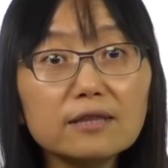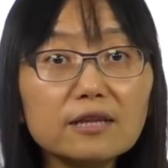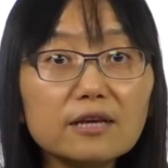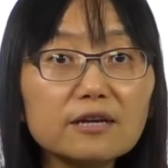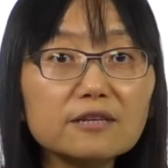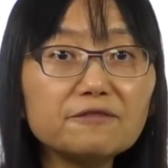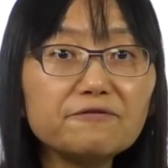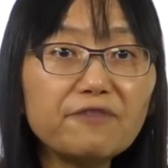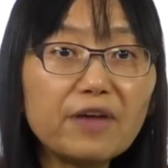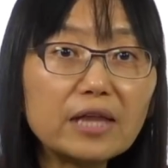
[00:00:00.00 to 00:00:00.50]

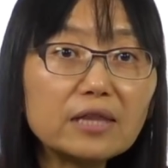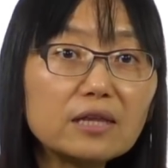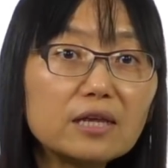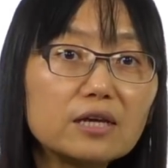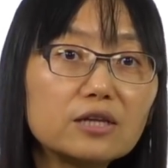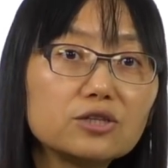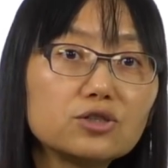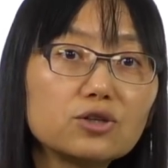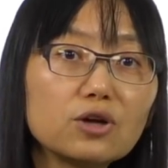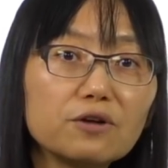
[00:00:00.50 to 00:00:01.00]
The
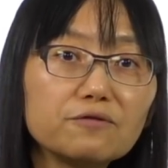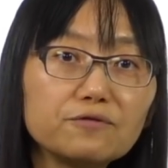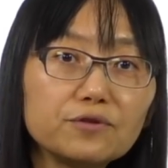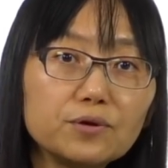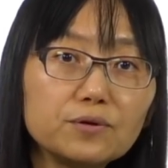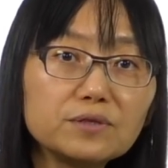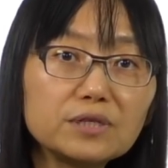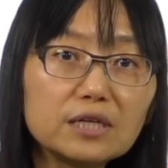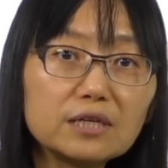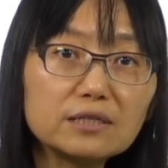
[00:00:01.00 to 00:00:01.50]
advantage of
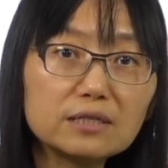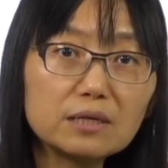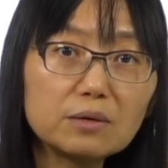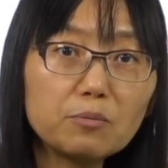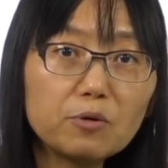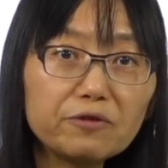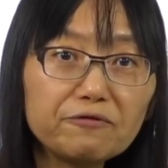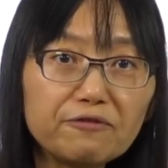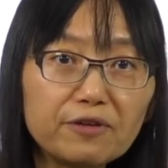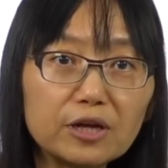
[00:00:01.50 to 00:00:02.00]
using
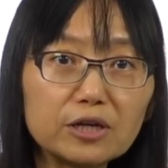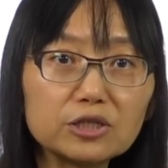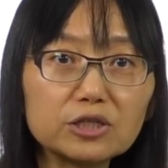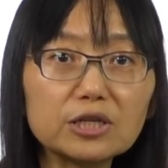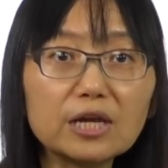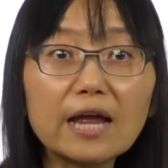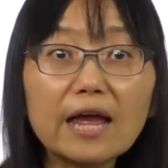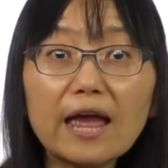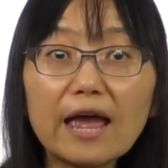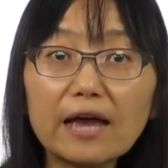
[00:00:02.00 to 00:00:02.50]

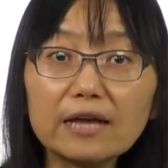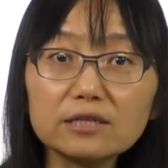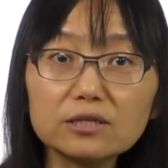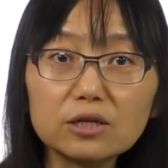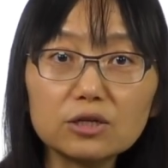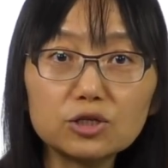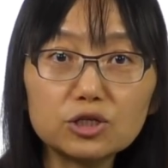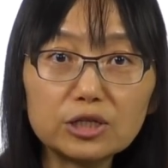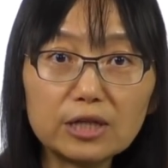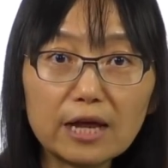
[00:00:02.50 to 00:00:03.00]
zebrafish
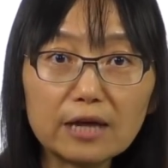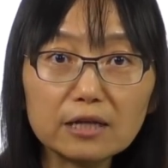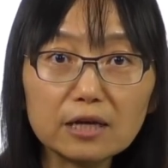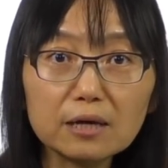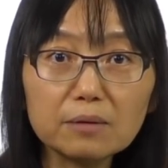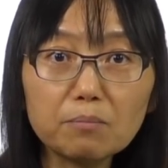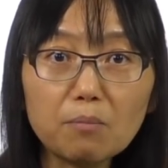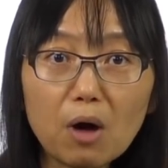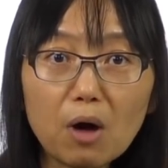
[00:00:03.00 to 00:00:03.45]
as a genetic